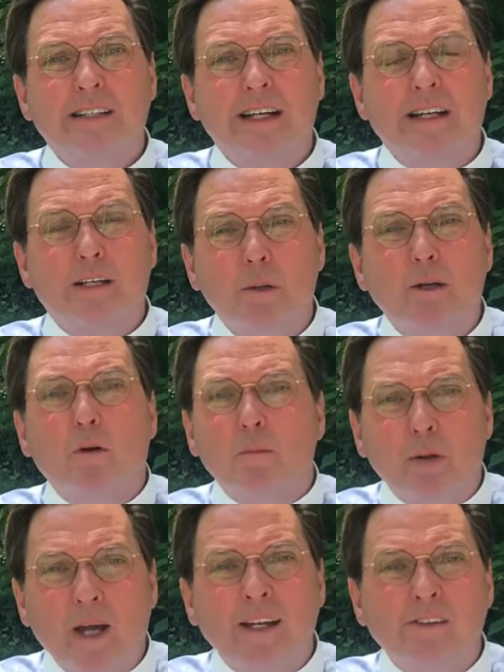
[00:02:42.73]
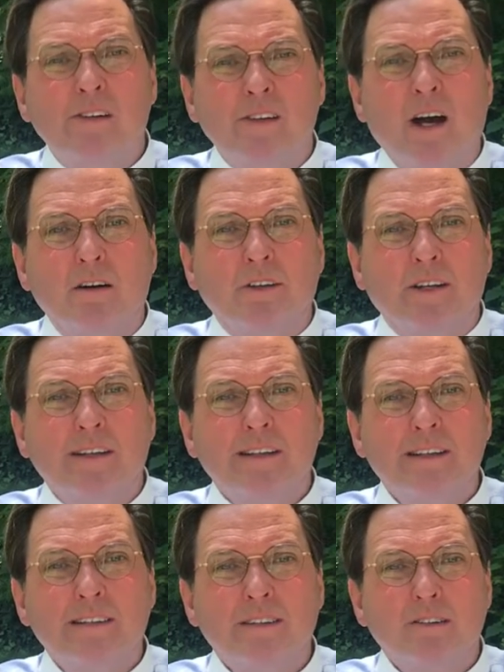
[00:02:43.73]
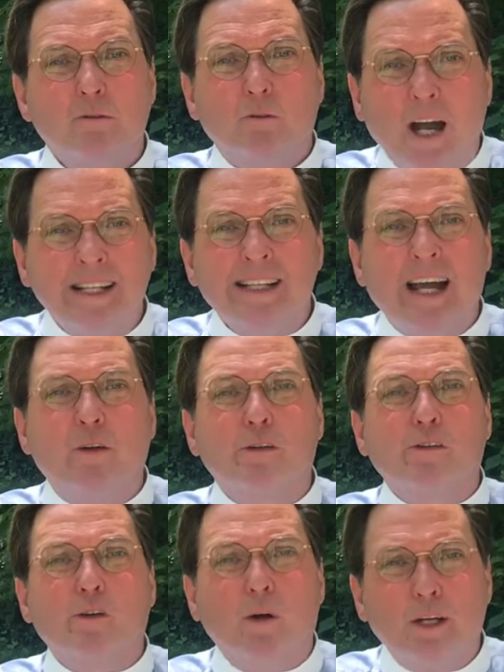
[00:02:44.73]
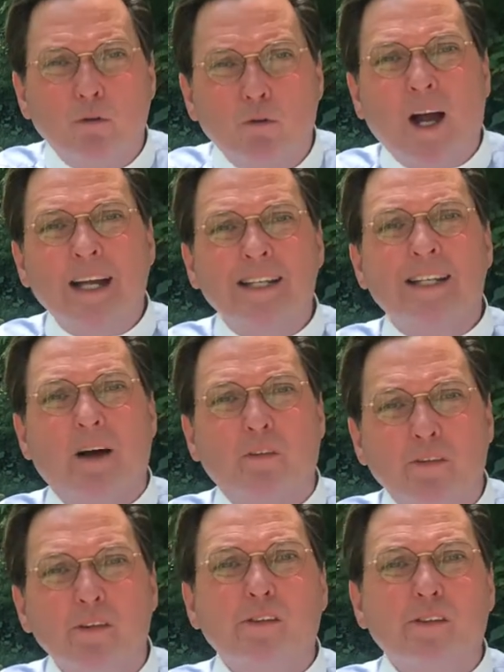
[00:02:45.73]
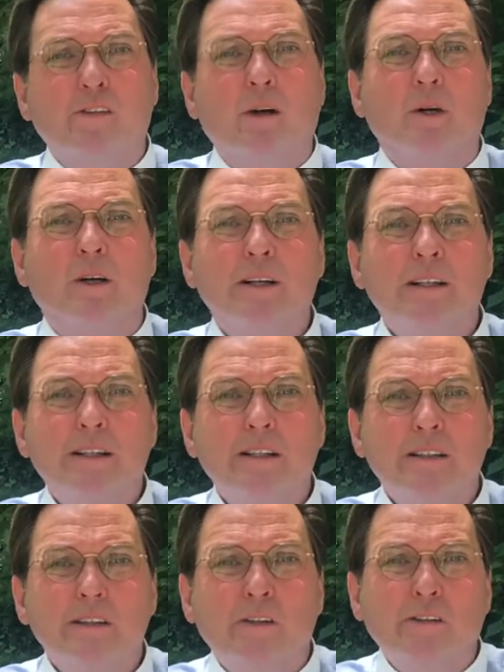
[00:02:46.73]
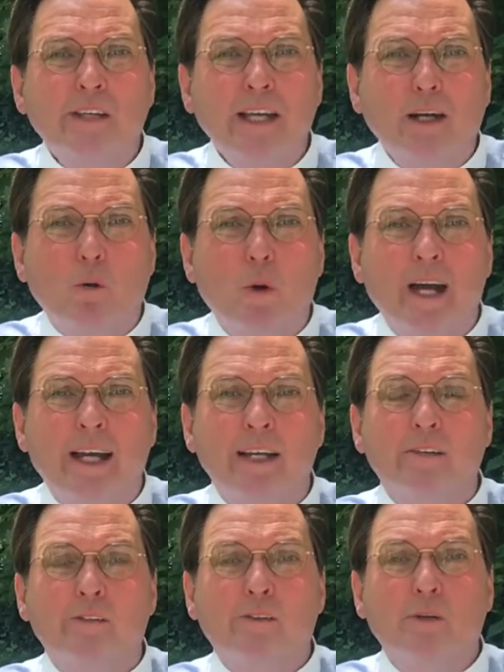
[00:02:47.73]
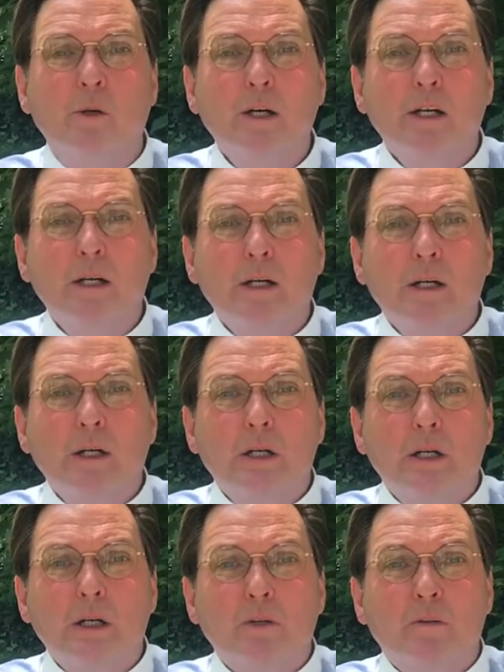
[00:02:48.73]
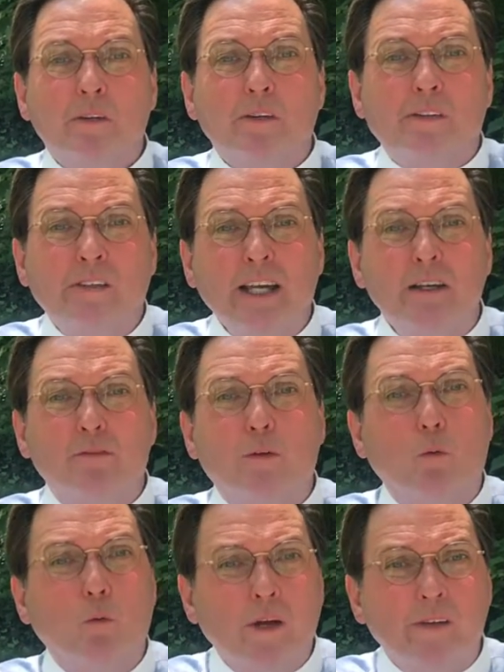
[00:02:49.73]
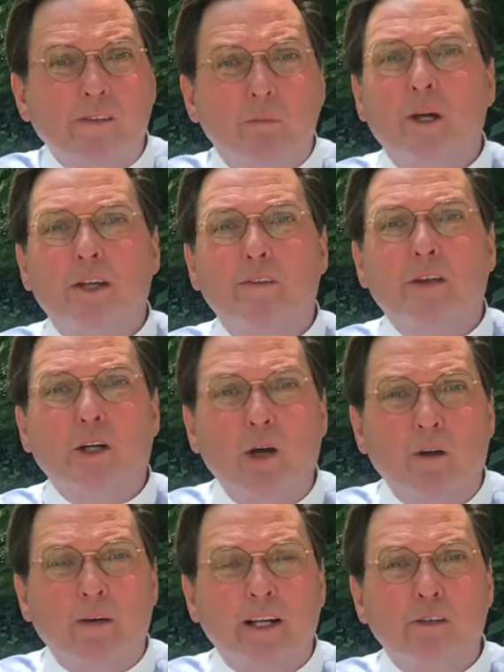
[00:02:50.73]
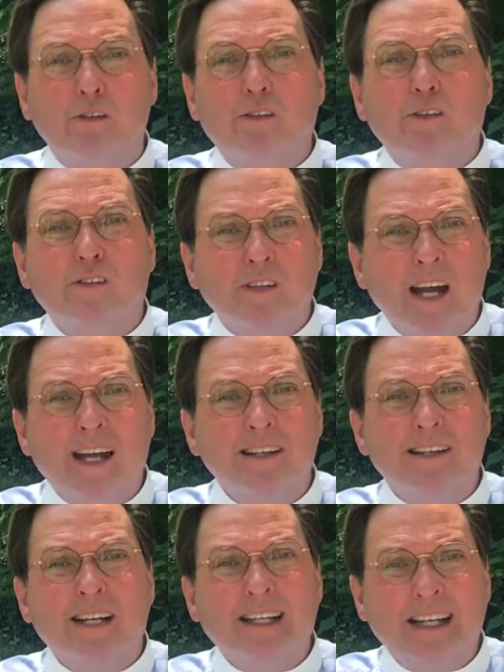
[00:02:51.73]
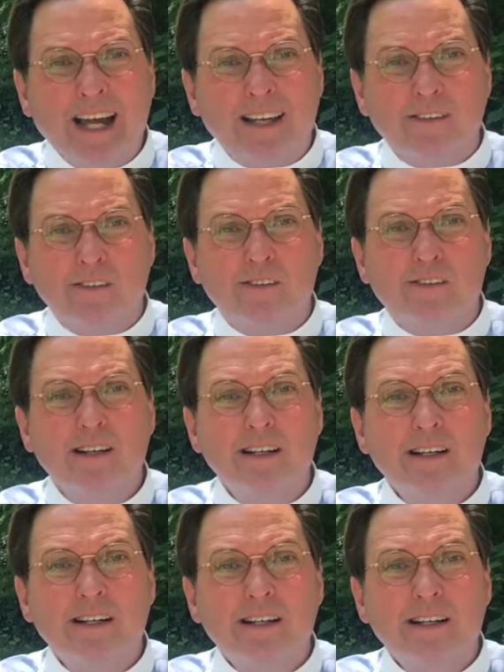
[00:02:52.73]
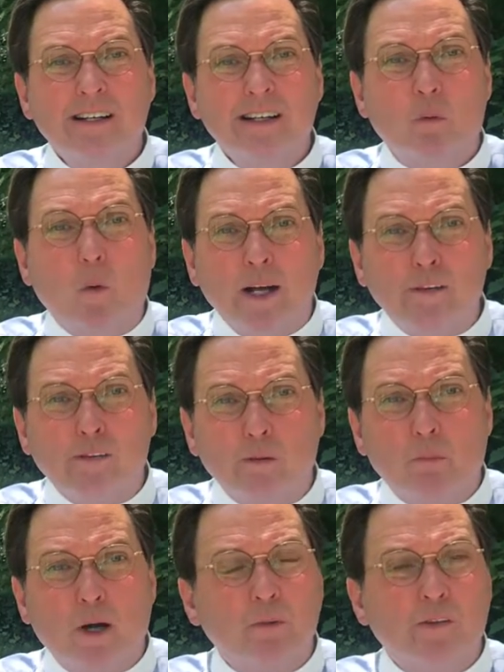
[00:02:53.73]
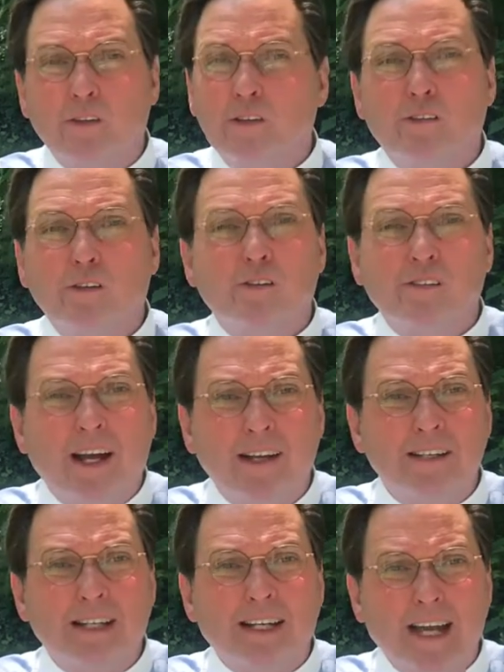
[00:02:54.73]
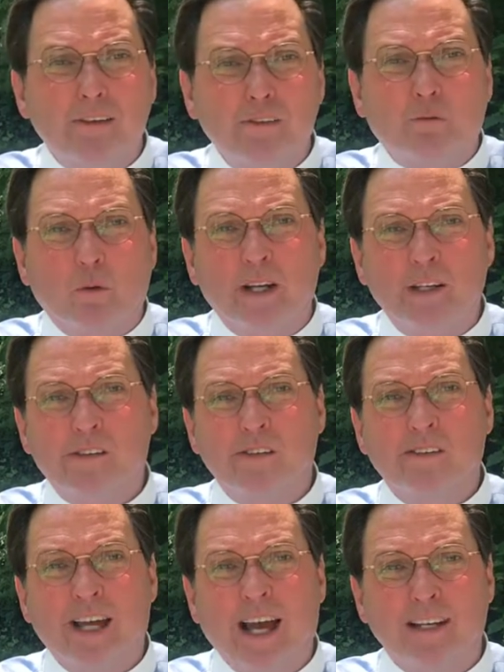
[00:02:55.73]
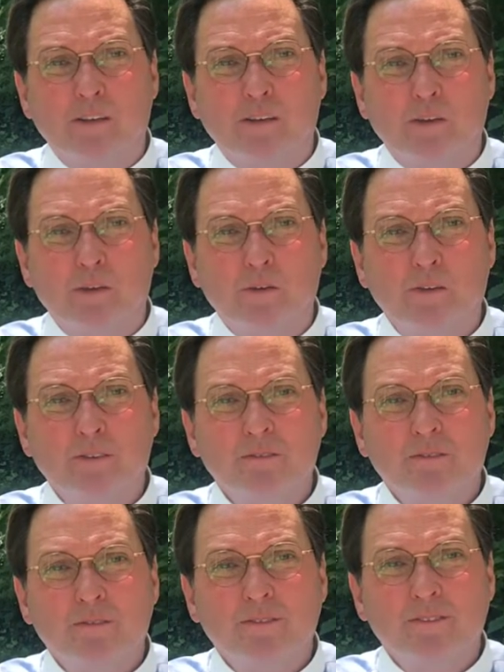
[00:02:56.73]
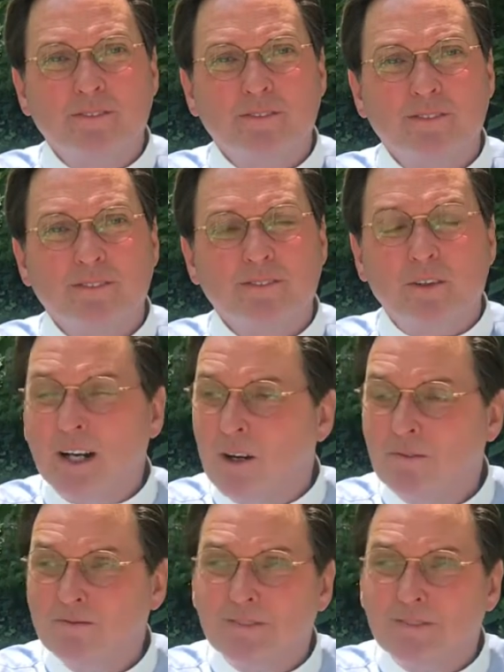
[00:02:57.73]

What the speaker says: and to be repentant of it right now, starting right now, this summer, to seek ways to receive the wisdom and the courage to stand against white supremacy, to stand against racist attitudes. Well,